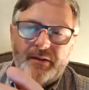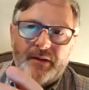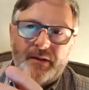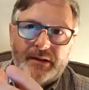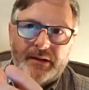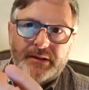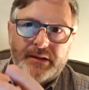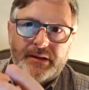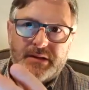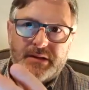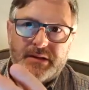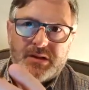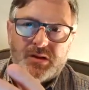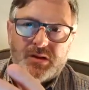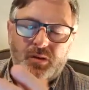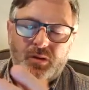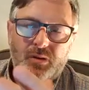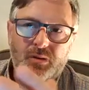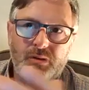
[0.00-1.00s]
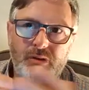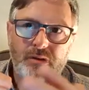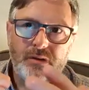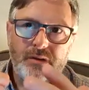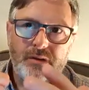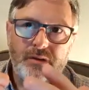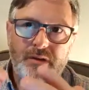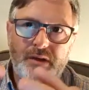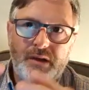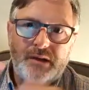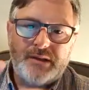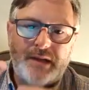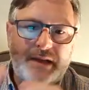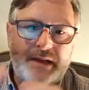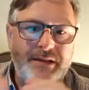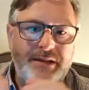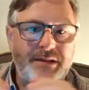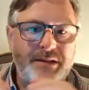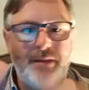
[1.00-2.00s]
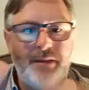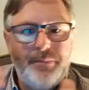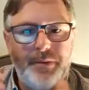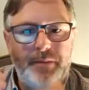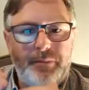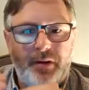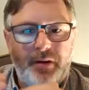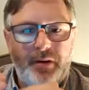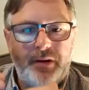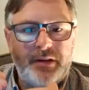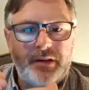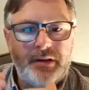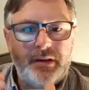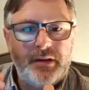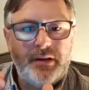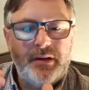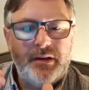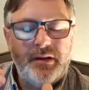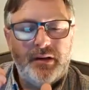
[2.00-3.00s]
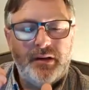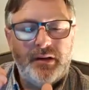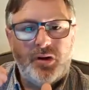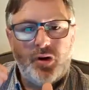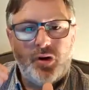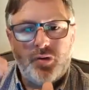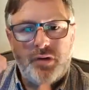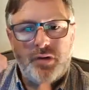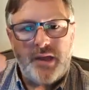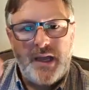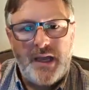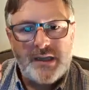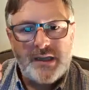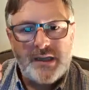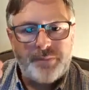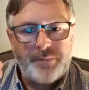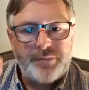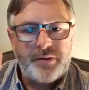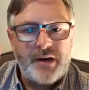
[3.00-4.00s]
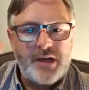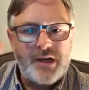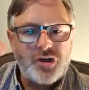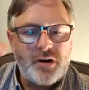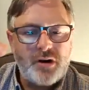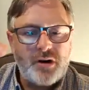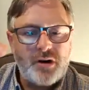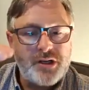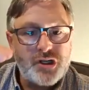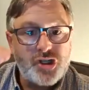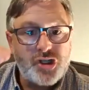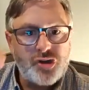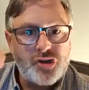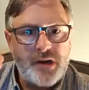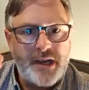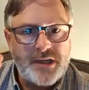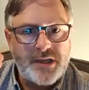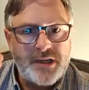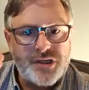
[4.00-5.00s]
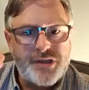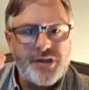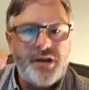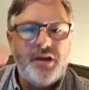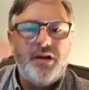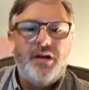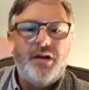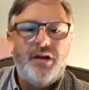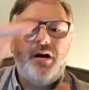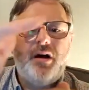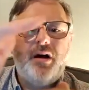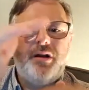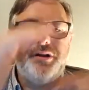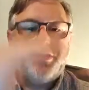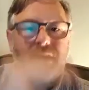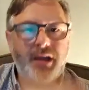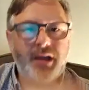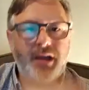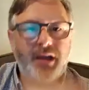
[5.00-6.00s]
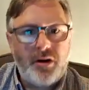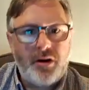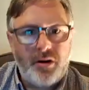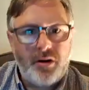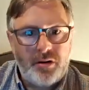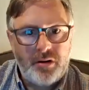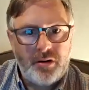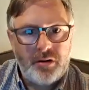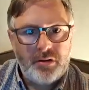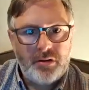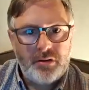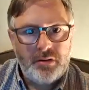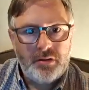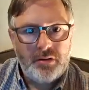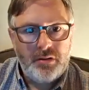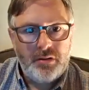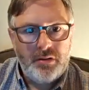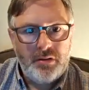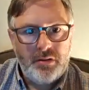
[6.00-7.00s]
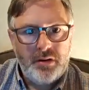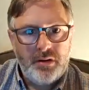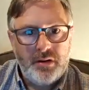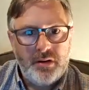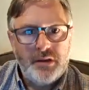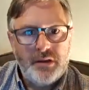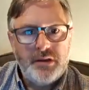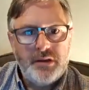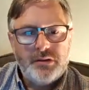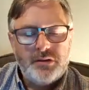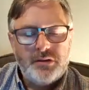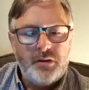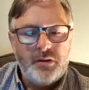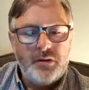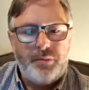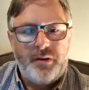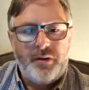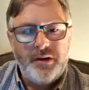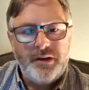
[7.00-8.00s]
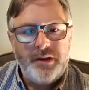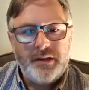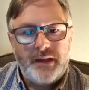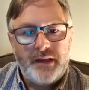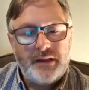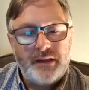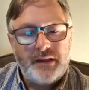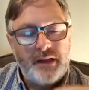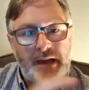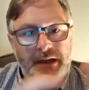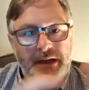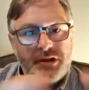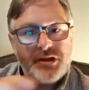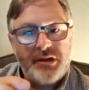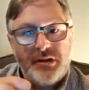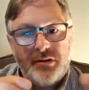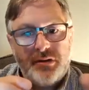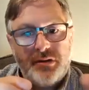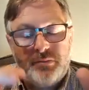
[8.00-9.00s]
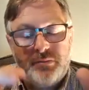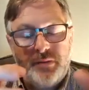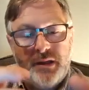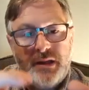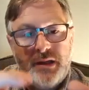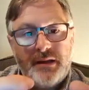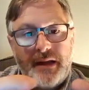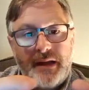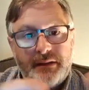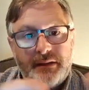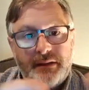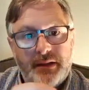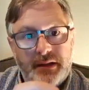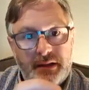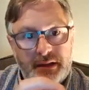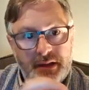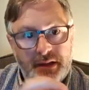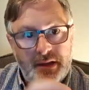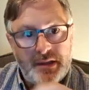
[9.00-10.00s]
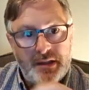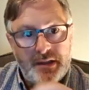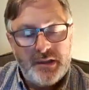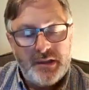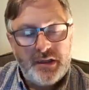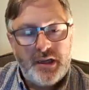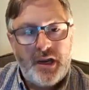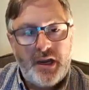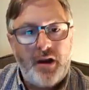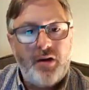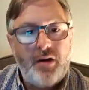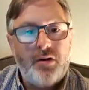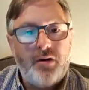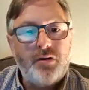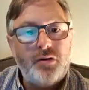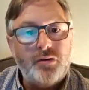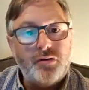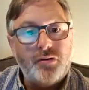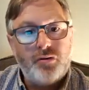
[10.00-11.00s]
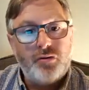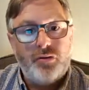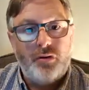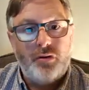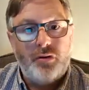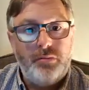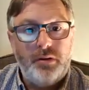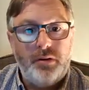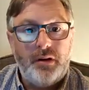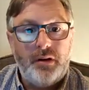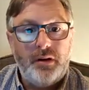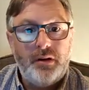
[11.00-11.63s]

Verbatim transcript: and it, so that tipping point creates a pressure and a stress on the carer to the point that it actually could mean that the care could crumble